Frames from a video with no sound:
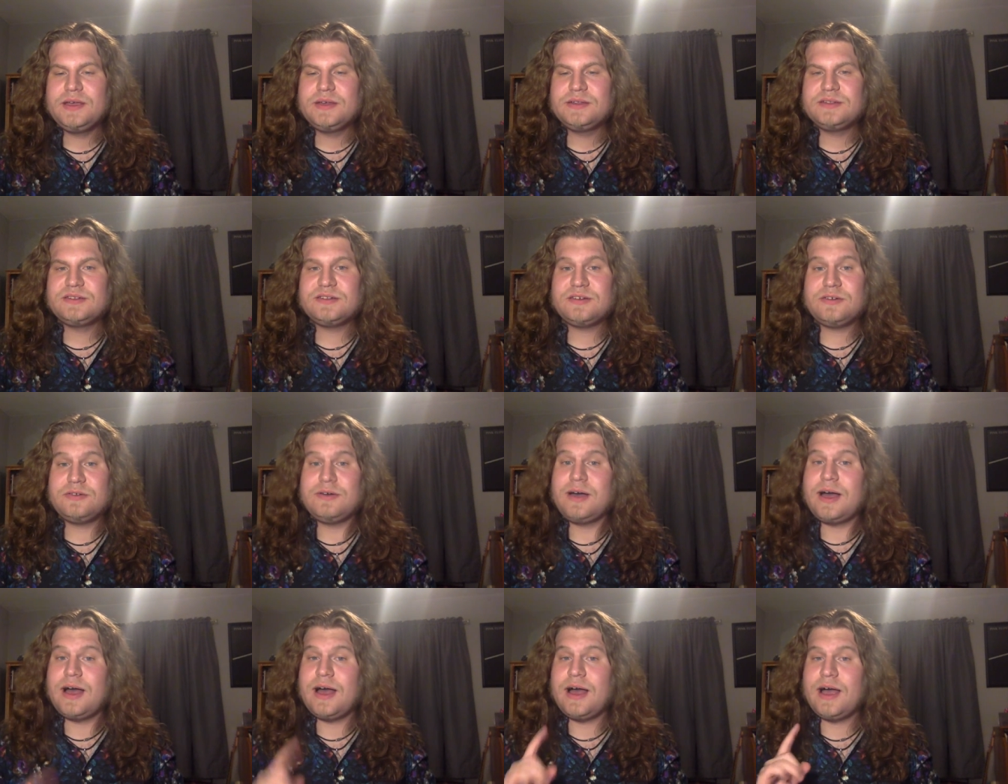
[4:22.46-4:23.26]

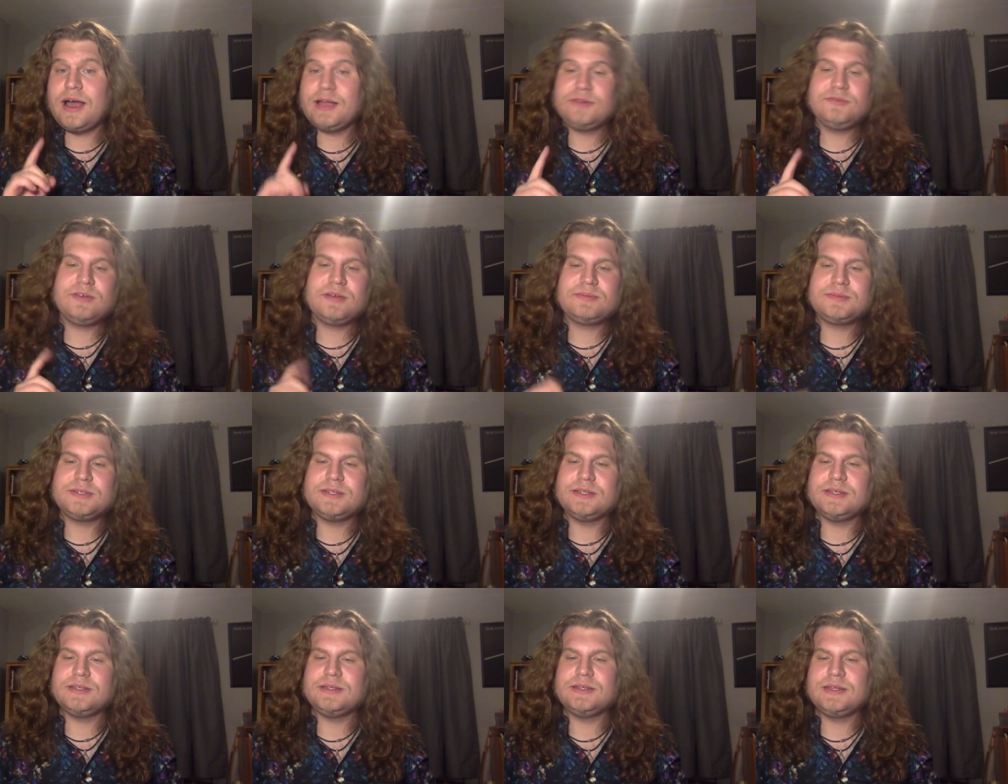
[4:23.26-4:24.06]
So I dropped
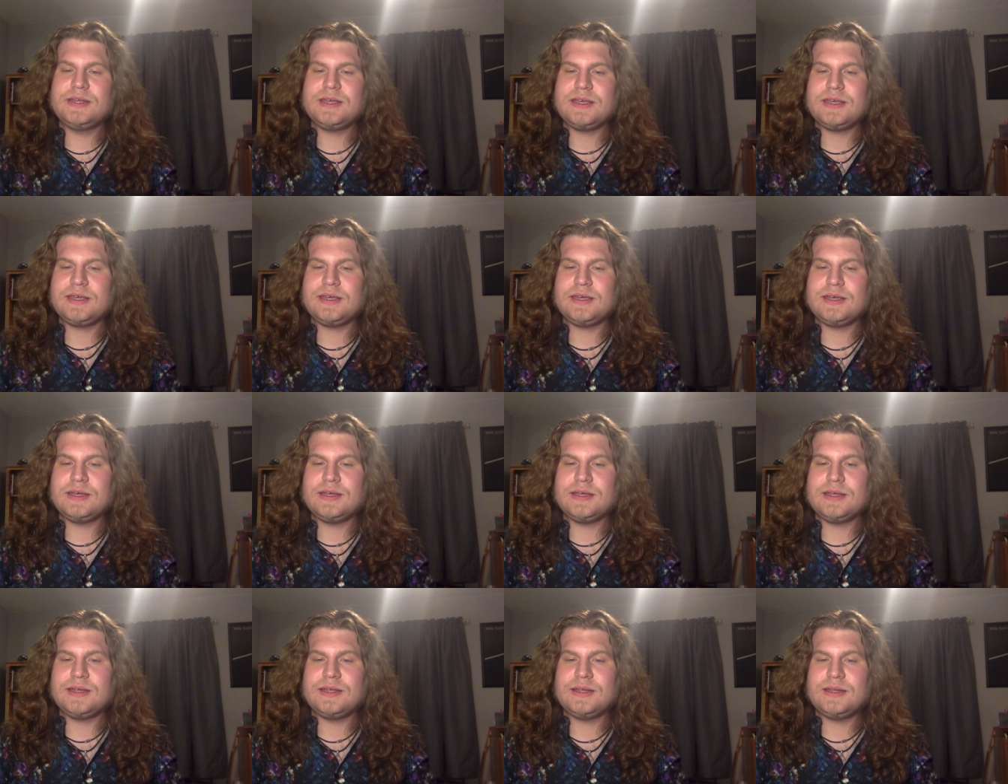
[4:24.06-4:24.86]
it in
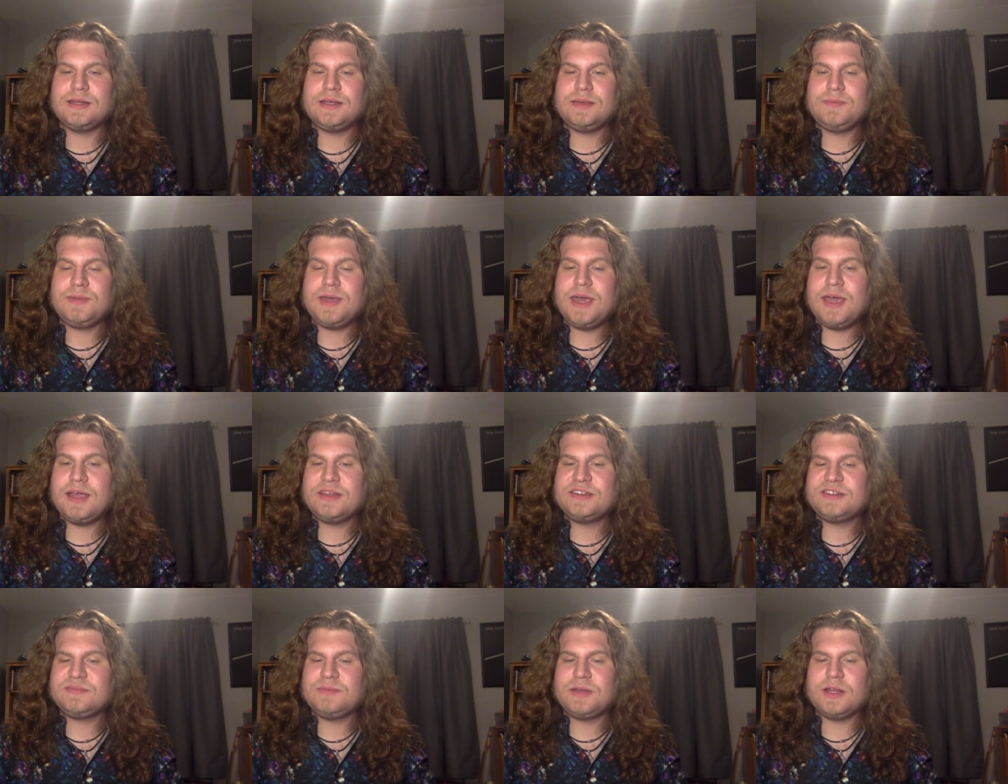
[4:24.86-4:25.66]
and it
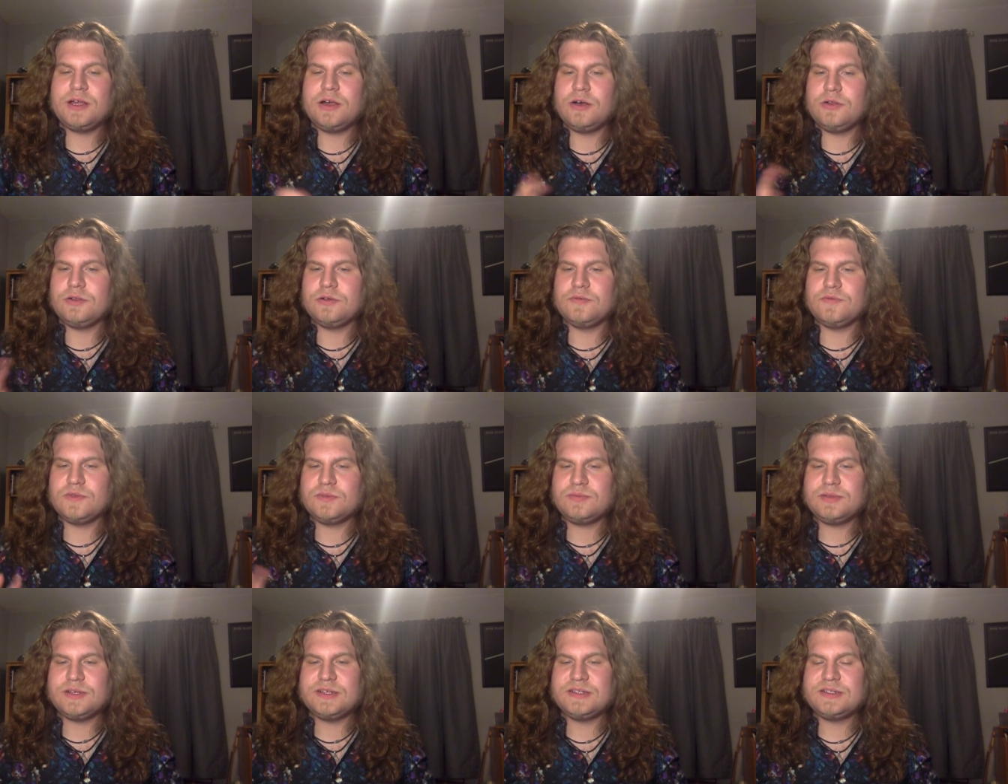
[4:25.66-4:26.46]
began spinning all over
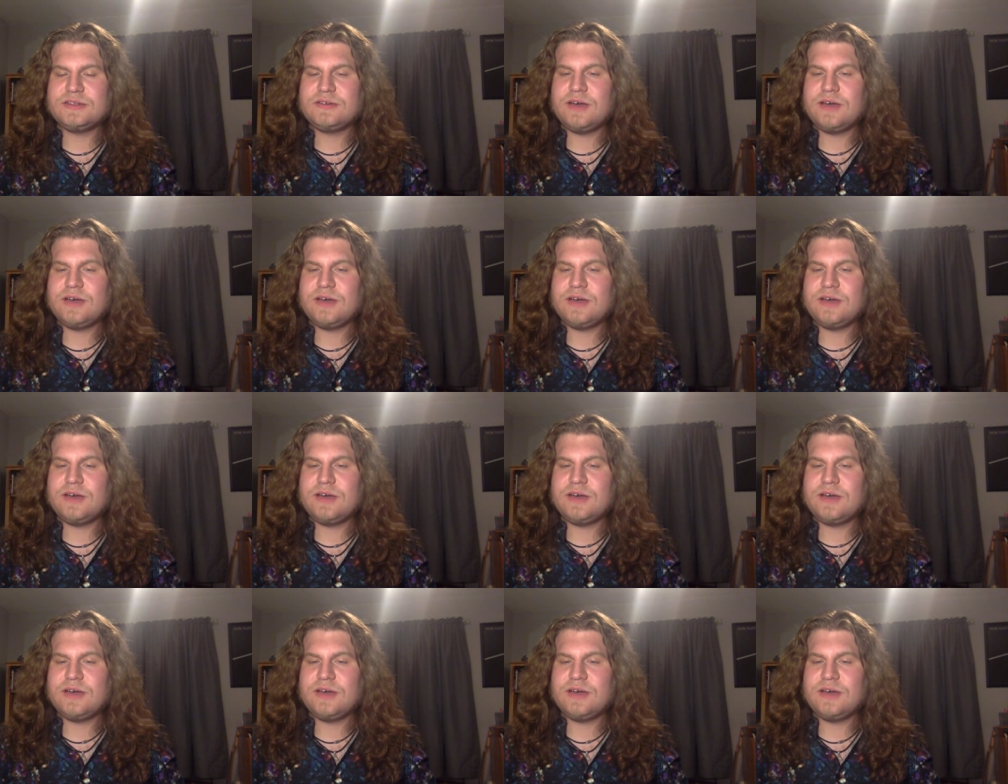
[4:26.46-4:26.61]
the place.